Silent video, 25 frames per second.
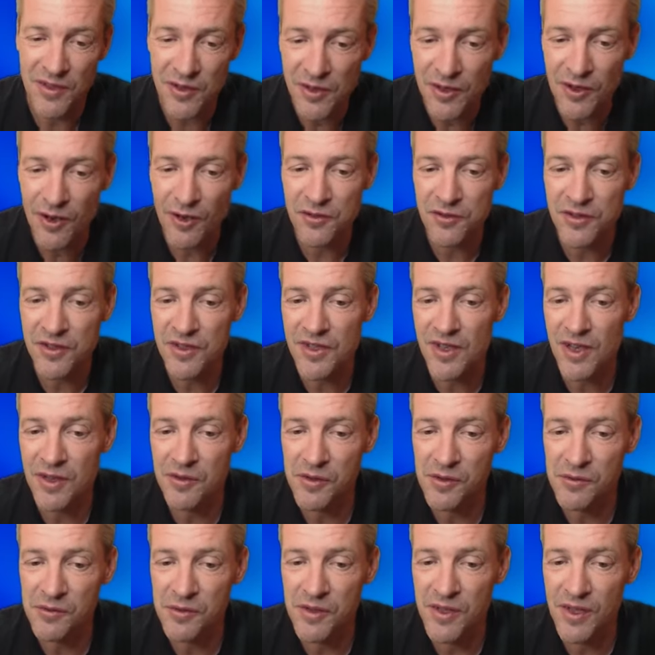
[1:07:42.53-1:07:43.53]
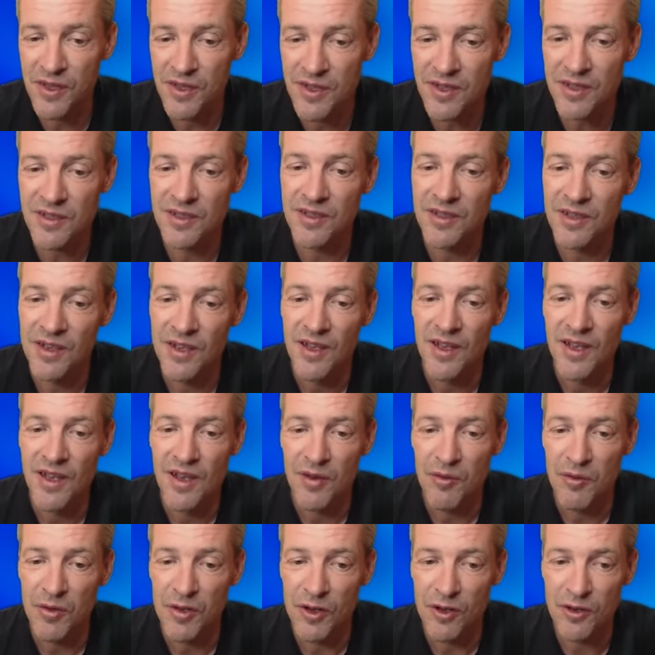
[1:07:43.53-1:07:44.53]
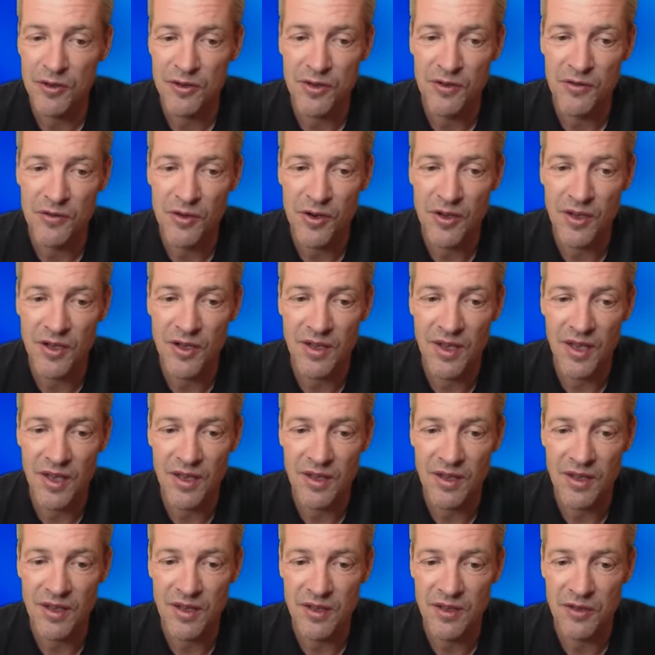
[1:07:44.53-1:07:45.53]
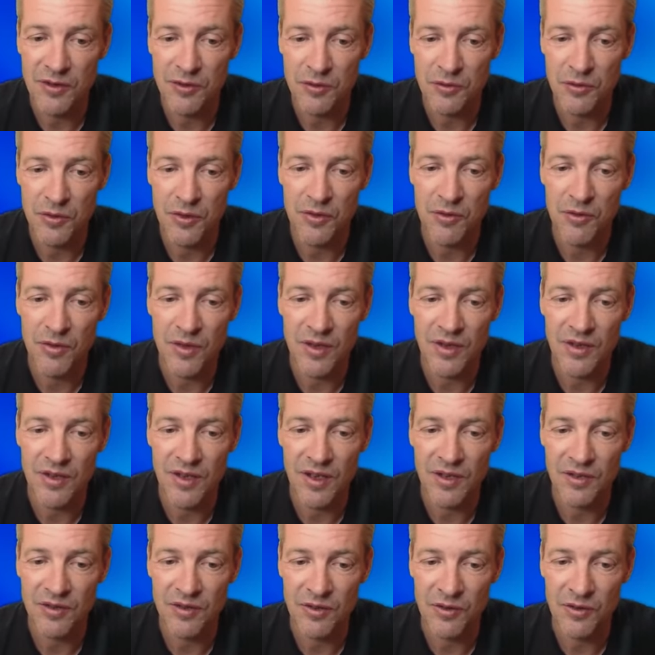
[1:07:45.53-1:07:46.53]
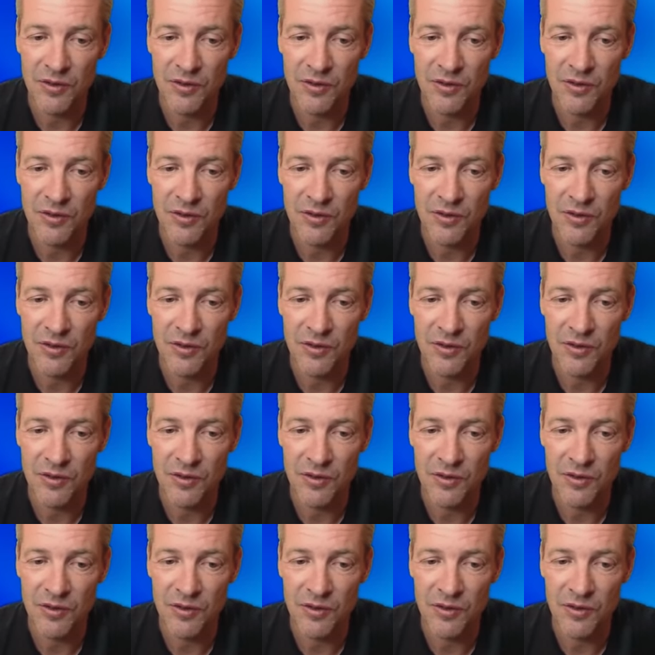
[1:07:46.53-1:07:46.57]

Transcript: You can also see that when we did this, we also avoided any issues with queen takes,